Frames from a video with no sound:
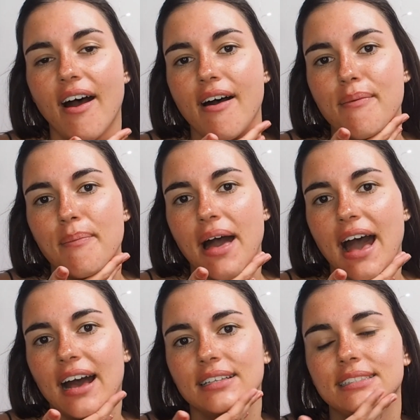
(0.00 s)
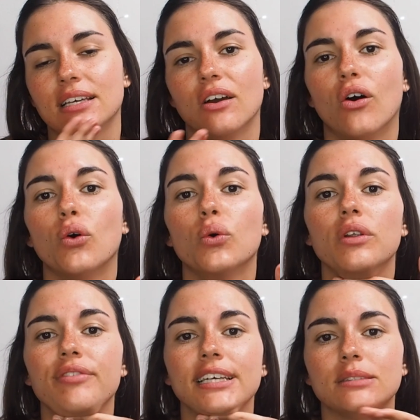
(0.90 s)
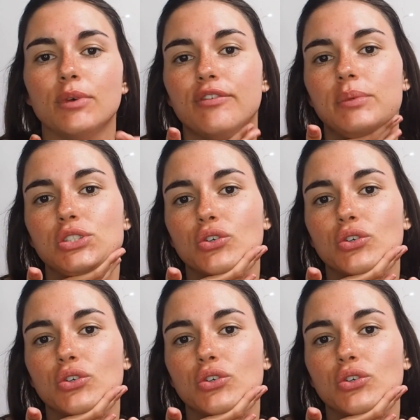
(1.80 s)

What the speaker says: and all of these movements